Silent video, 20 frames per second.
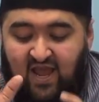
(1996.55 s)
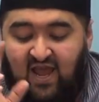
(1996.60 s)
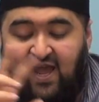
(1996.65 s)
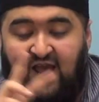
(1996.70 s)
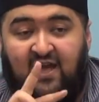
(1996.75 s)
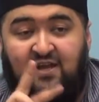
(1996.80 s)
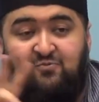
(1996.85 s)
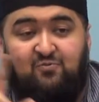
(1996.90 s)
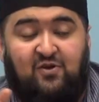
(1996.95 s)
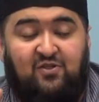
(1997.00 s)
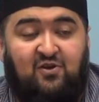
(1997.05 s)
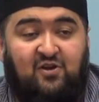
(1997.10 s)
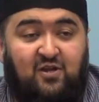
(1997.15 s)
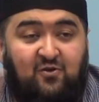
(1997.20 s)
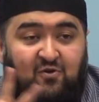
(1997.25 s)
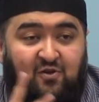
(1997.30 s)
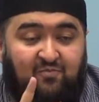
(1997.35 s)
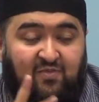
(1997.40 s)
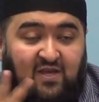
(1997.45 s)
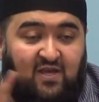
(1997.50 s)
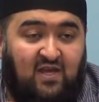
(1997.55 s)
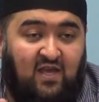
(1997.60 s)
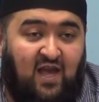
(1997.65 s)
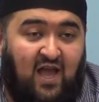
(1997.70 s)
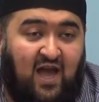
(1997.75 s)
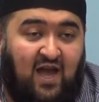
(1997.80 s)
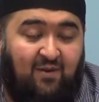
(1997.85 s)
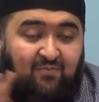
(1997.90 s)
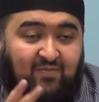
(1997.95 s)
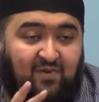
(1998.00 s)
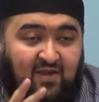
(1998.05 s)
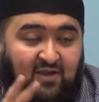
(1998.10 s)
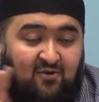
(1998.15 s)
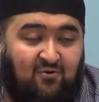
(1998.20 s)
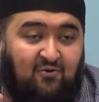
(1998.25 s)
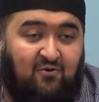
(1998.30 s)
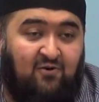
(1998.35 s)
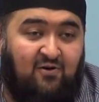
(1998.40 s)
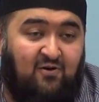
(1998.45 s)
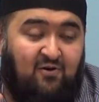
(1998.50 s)
and whether he will be happy
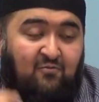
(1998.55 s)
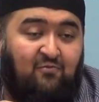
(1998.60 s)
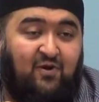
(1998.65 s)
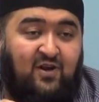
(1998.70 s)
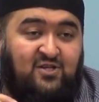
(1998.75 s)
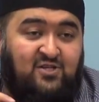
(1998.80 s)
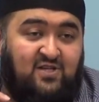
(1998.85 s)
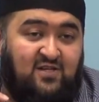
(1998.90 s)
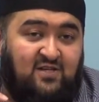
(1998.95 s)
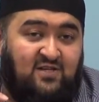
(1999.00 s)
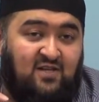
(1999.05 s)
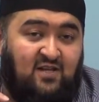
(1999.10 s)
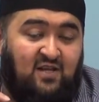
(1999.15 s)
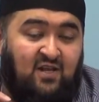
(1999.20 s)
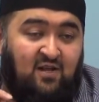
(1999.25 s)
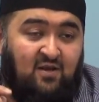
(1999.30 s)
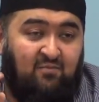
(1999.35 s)
or wretched.